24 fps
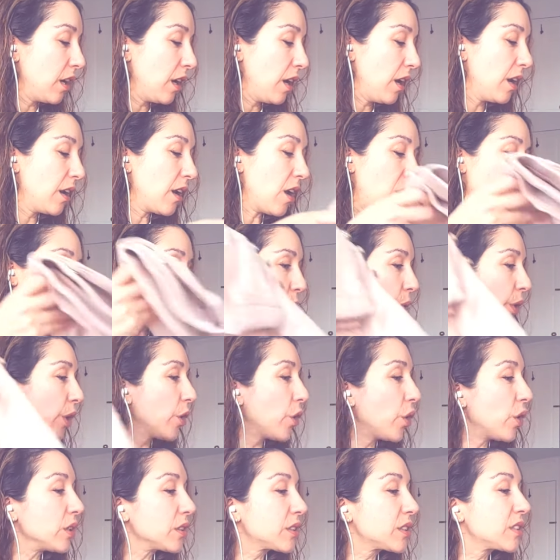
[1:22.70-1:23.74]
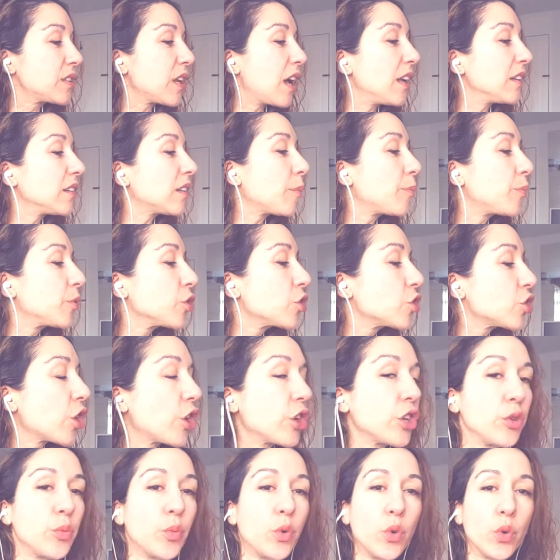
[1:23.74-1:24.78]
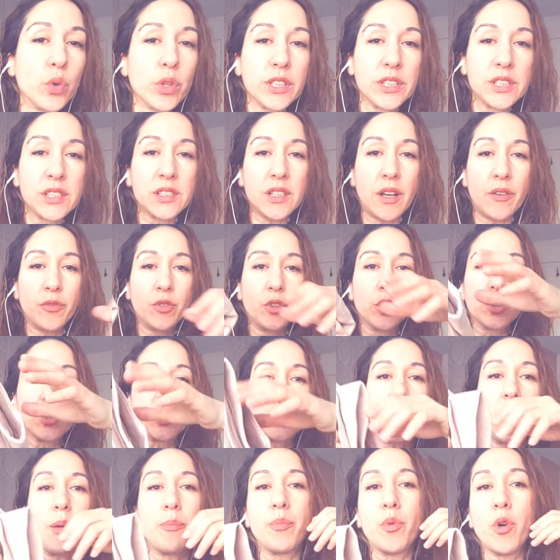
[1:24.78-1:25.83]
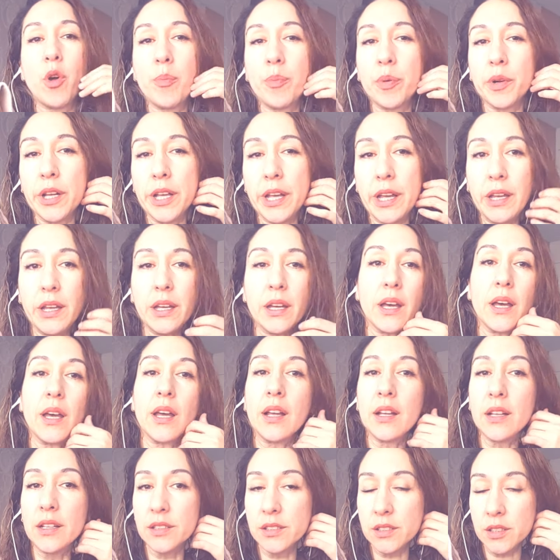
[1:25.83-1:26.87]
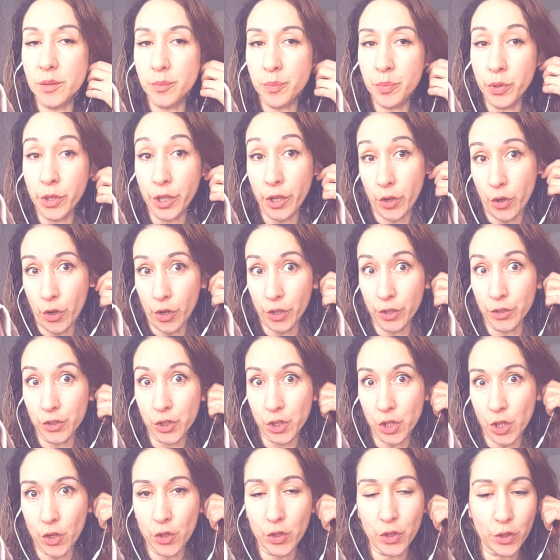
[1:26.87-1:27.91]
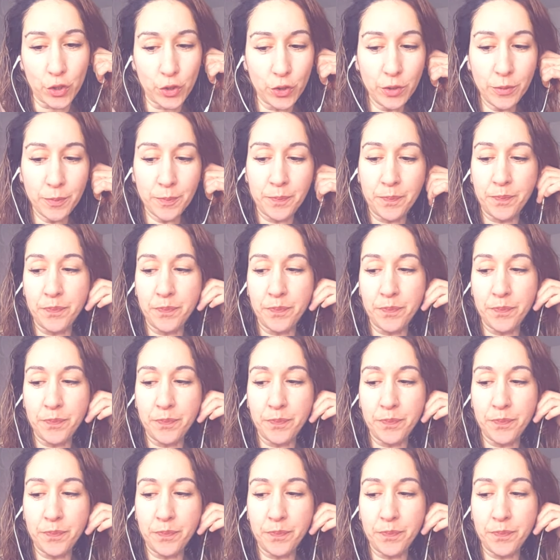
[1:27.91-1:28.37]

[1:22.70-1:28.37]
and I will stand up and show you what all this stuff looks like properly and put it on and show you.